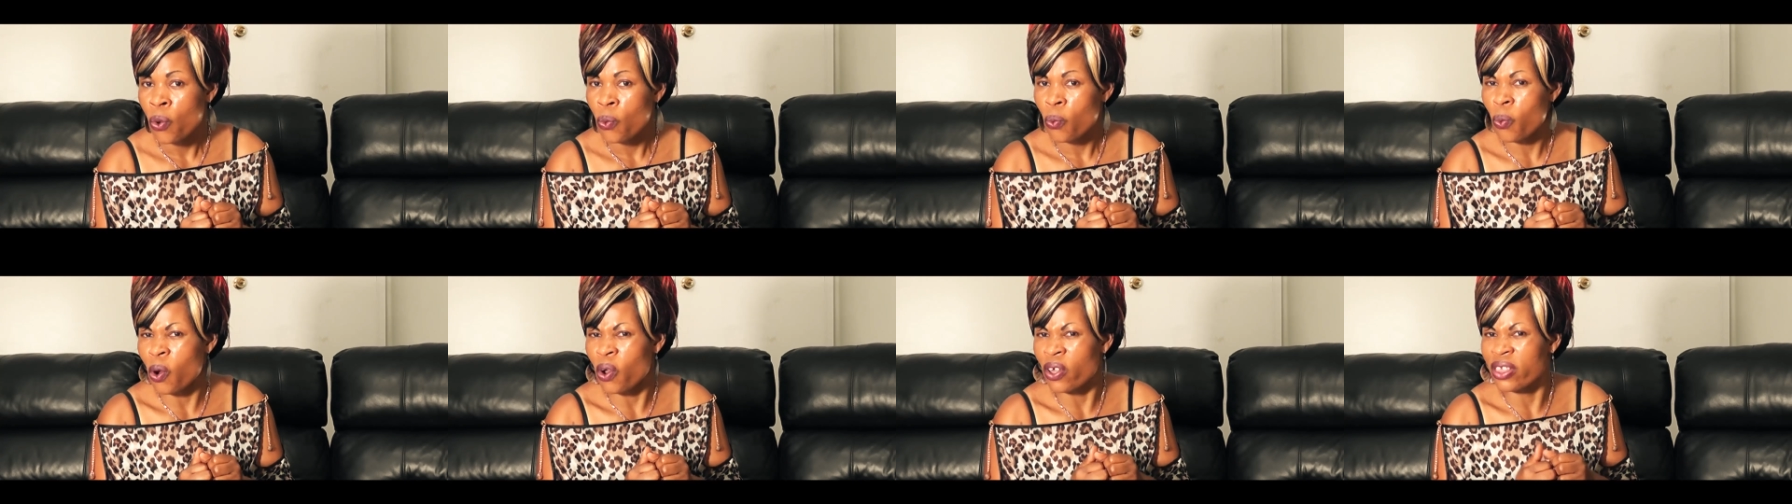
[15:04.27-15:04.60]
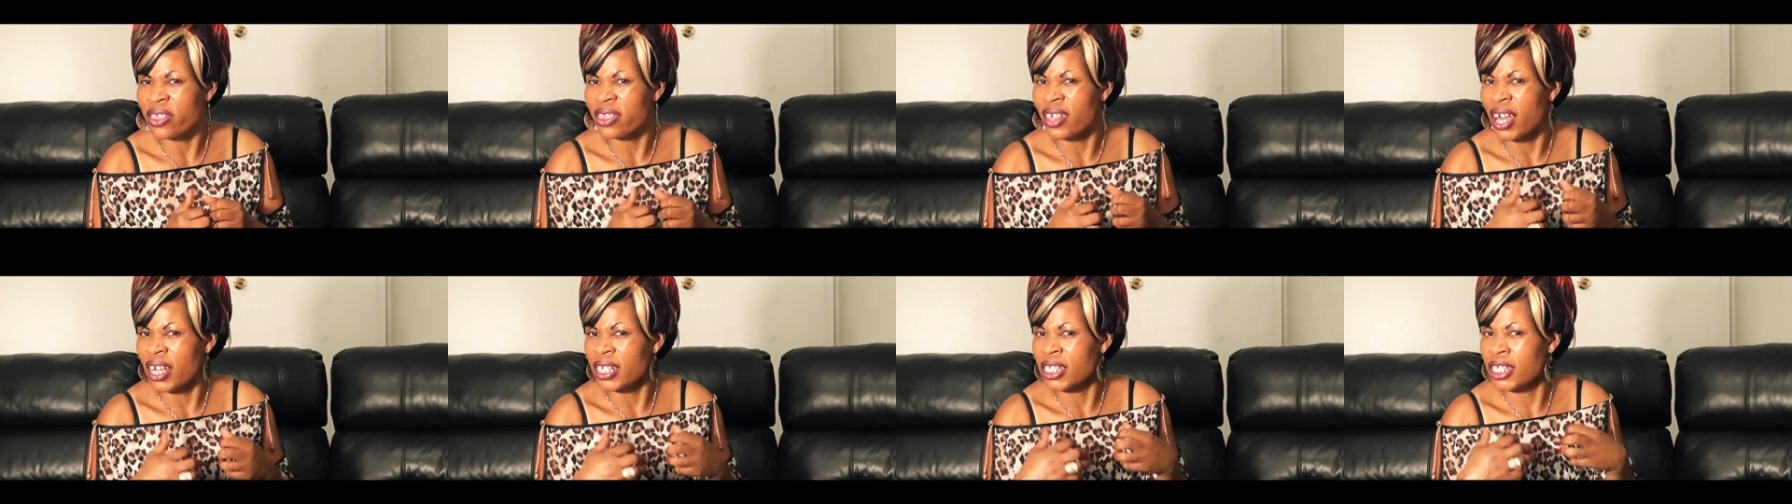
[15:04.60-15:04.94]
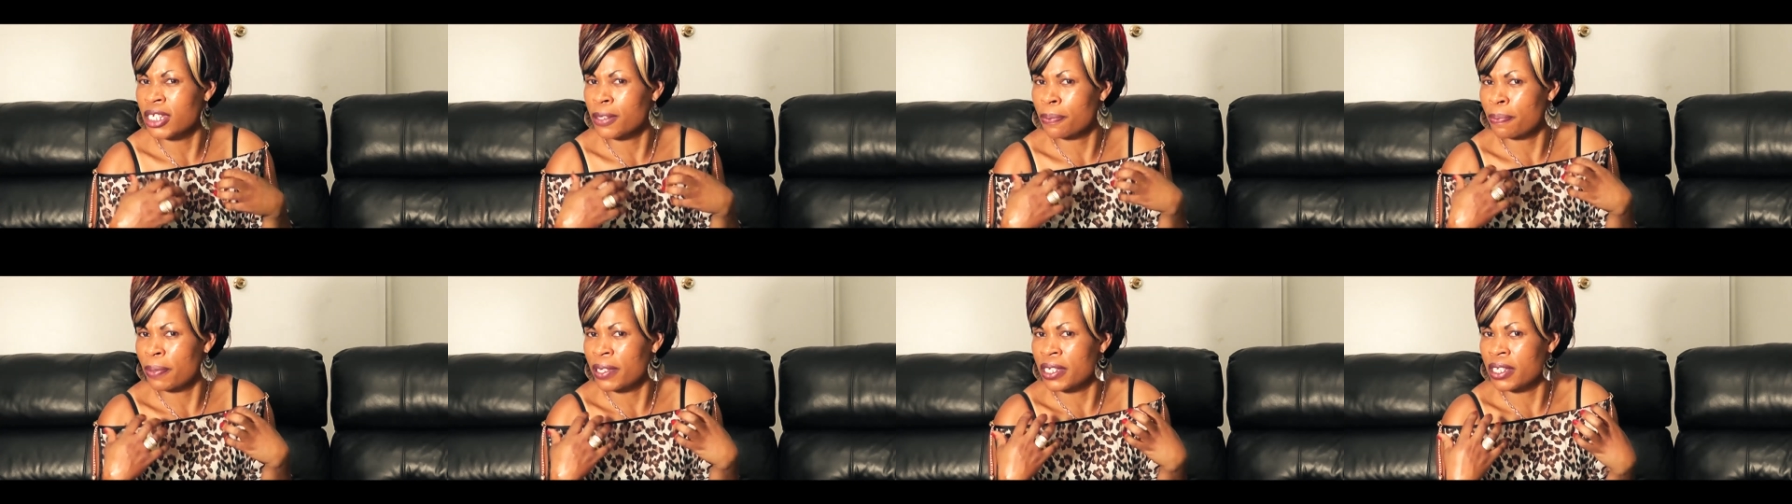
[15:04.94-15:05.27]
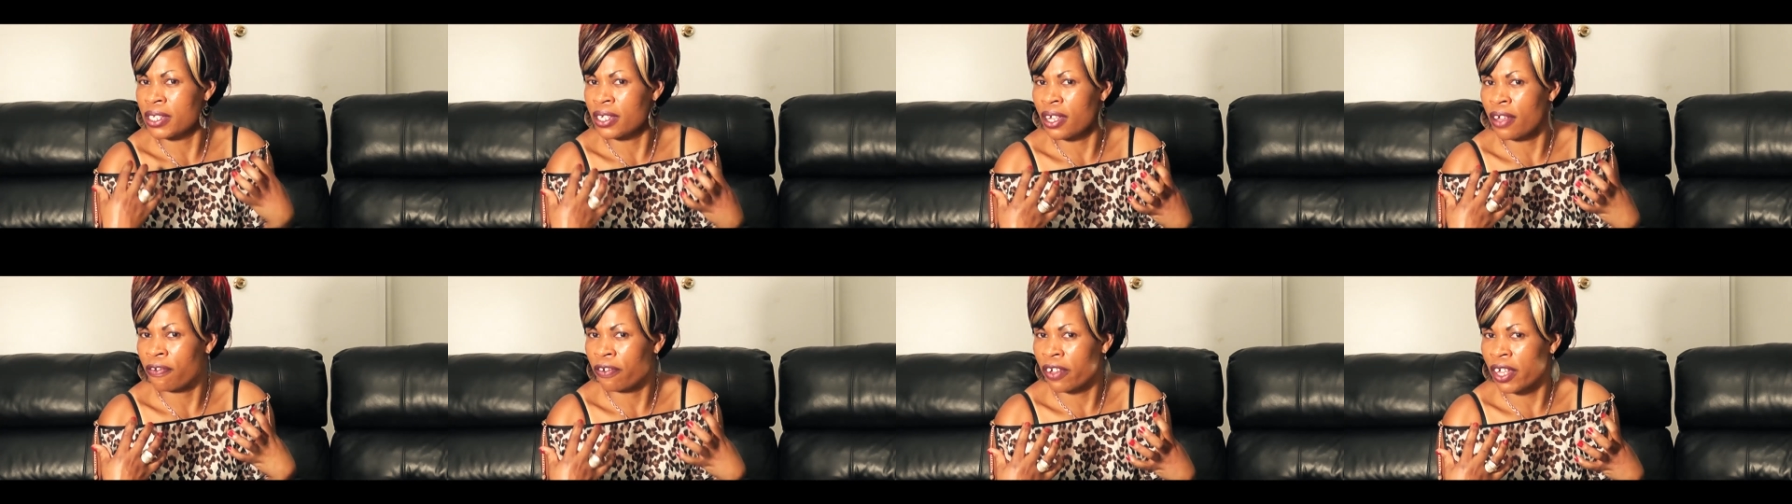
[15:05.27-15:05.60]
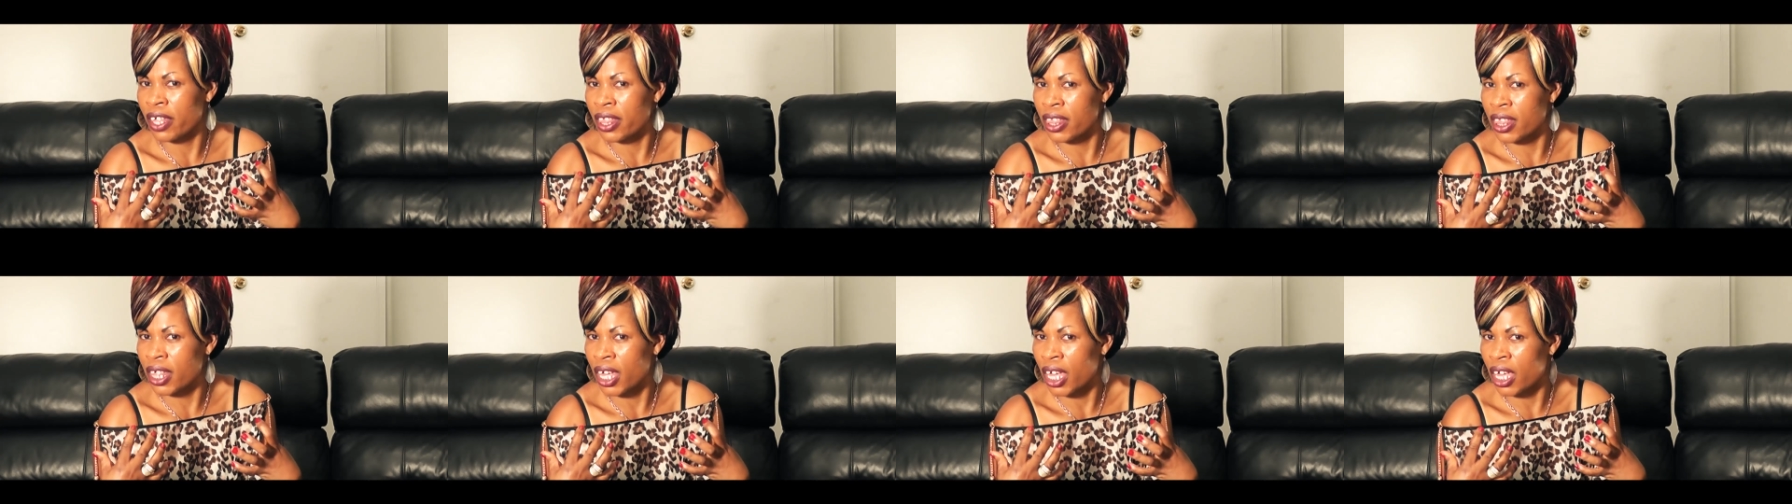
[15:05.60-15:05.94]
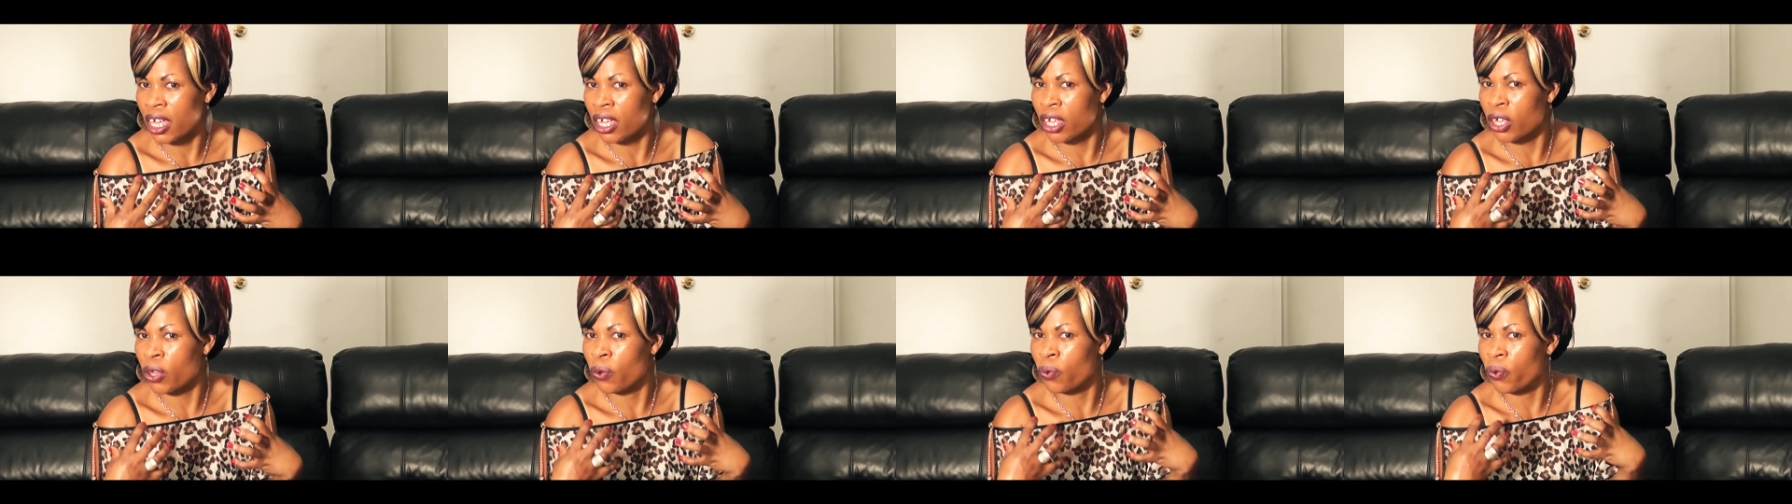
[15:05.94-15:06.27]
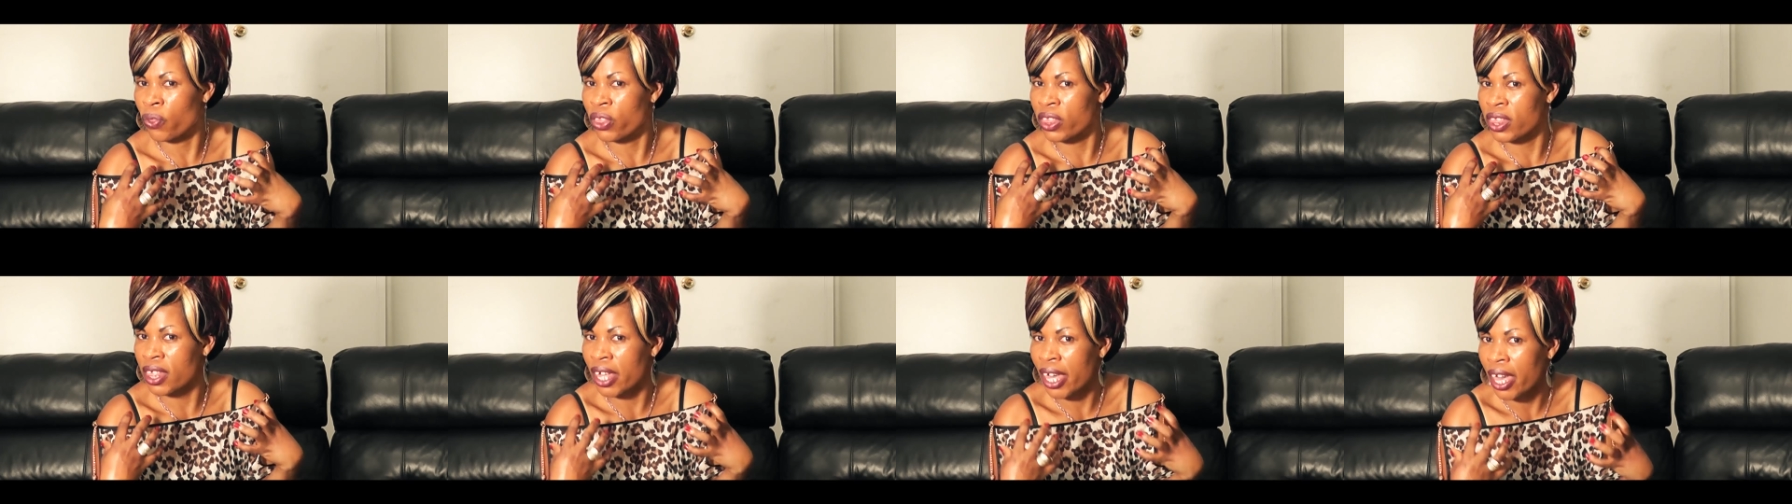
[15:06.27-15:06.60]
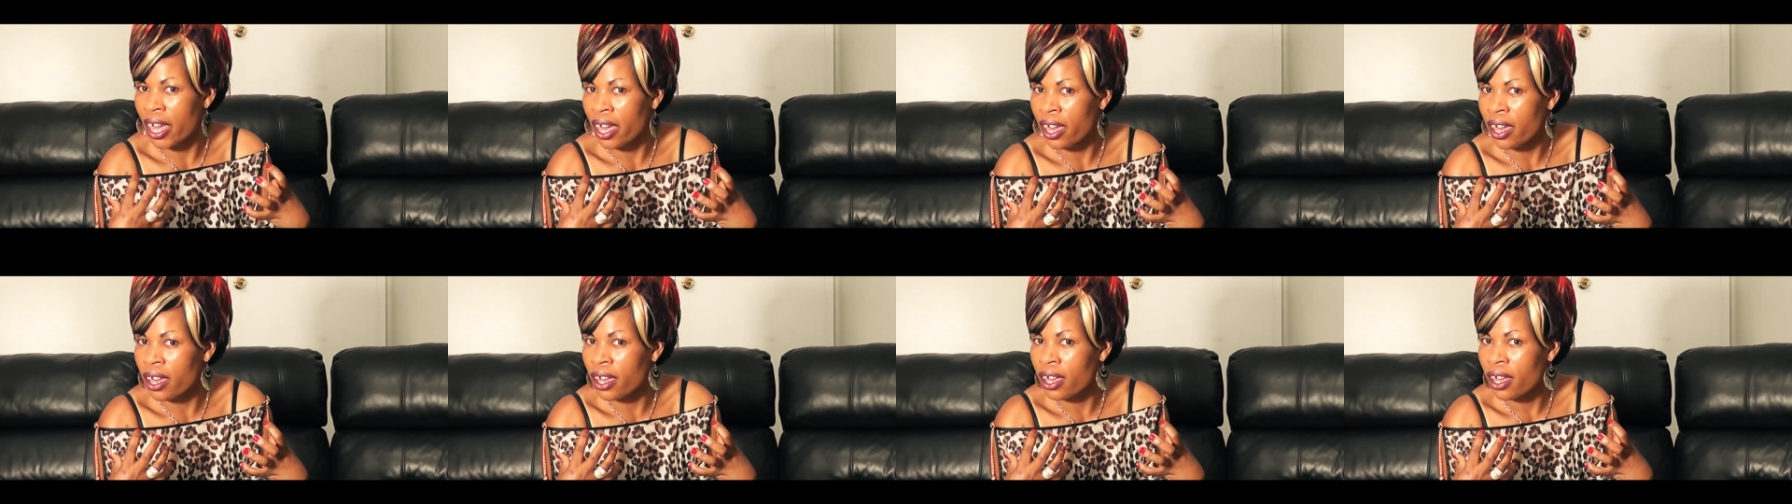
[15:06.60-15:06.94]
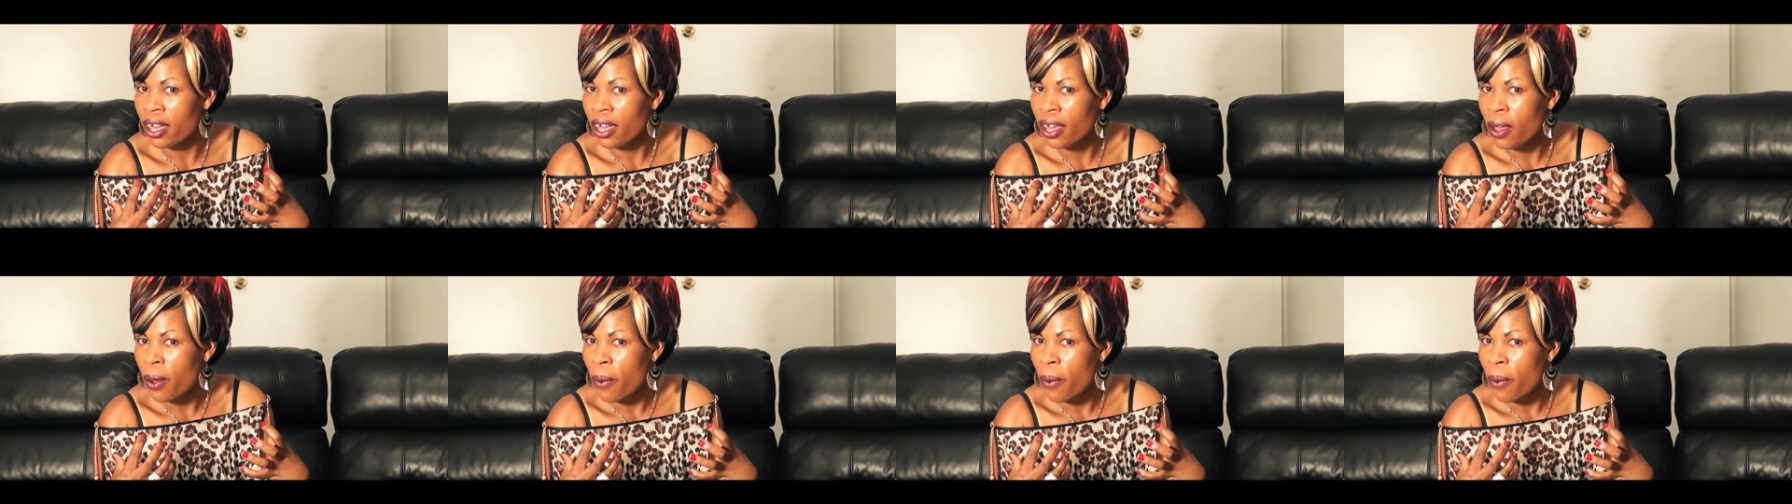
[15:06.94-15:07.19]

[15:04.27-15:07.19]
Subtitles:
What that specific thing you think